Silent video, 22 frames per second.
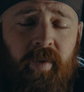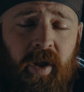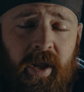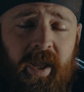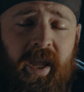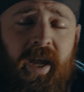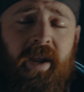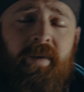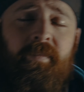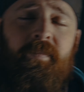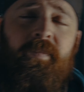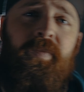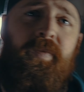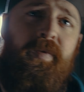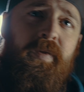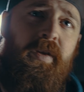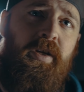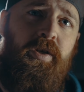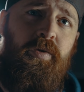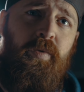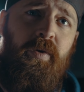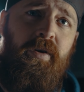Again,
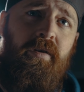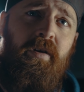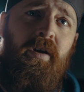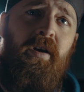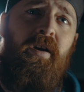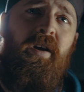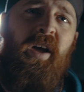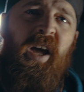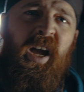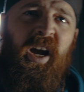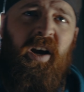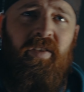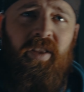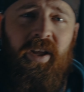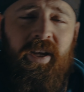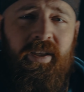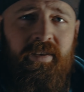this one, hair light.